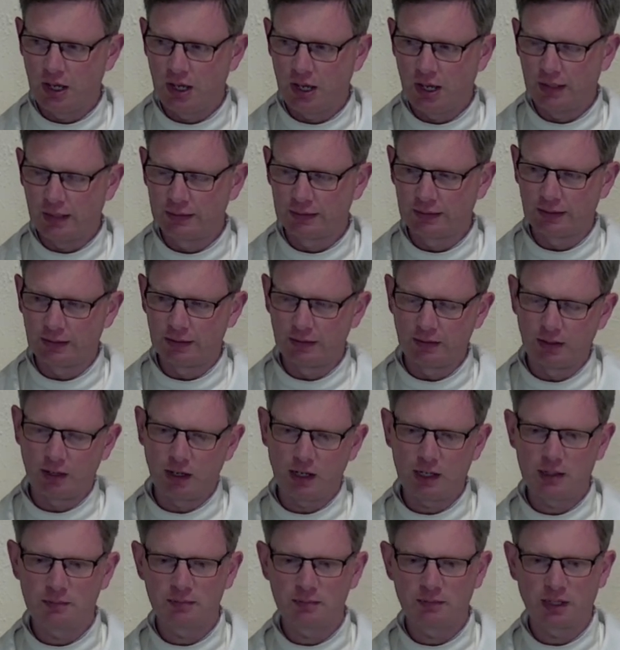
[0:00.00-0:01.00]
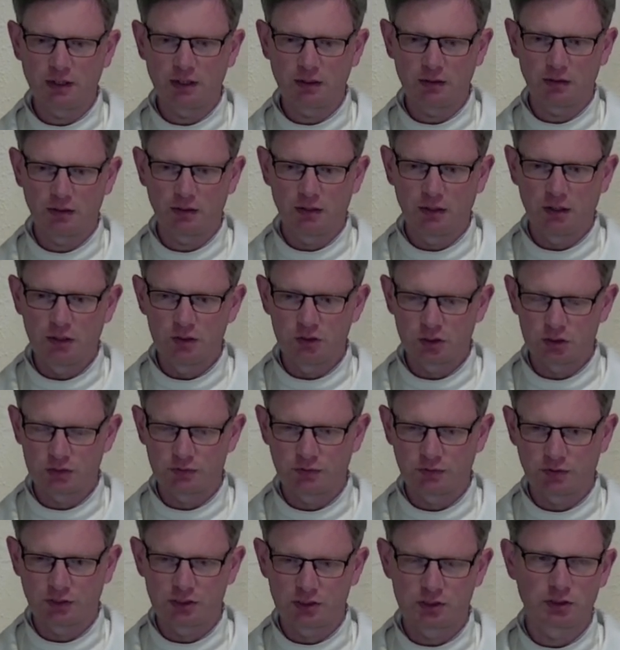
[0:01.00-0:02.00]
and then I'm there just for
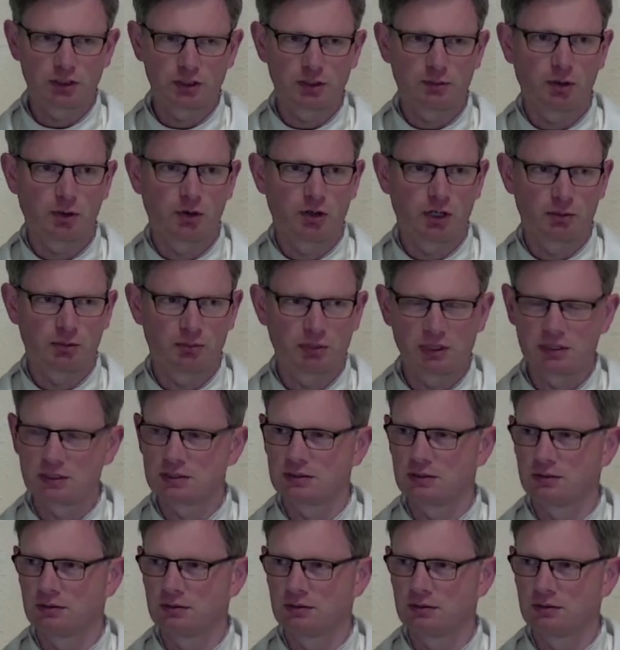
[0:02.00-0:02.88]
the Sunday morning bits.